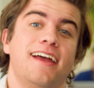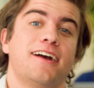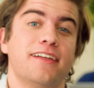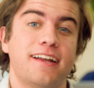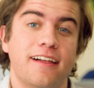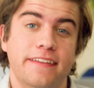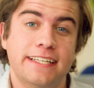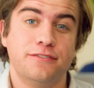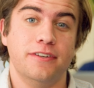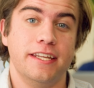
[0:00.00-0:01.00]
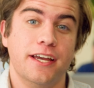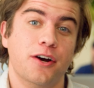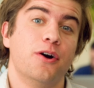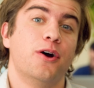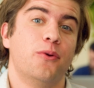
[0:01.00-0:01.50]
click on this
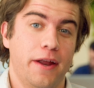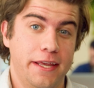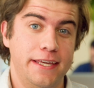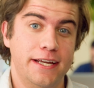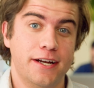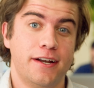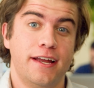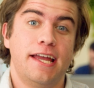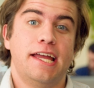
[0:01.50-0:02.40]
video right here.